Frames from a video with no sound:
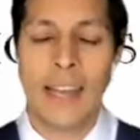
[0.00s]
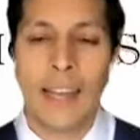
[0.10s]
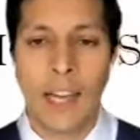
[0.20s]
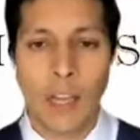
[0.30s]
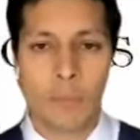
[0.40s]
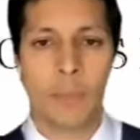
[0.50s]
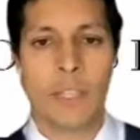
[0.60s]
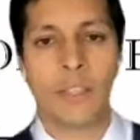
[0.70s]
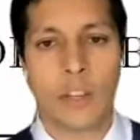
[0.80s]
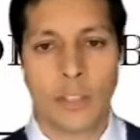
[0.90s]
it helps
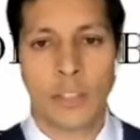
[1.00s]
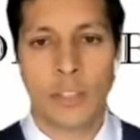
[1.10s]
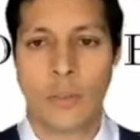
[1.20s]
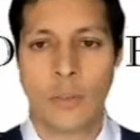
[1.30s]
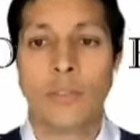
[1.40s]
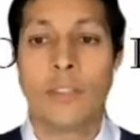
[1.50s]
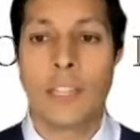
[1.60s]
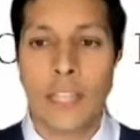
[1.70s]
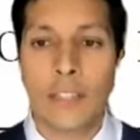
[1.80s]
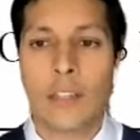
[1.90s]
me start to sort of
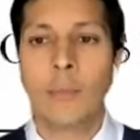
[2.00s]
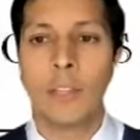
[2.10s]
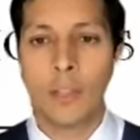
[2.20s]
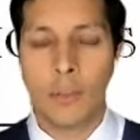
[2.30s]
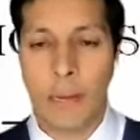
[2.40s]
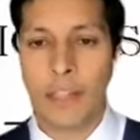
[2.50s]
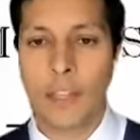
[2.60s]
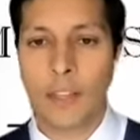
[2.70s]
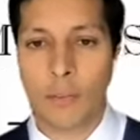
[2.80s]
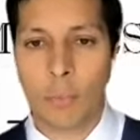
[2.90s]
lead them little by
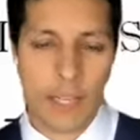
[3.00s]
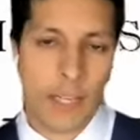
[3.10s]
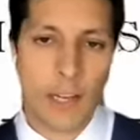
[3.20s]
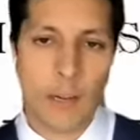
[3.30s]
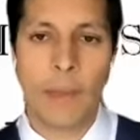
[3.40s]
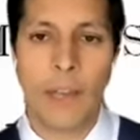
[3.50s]
little, breaking up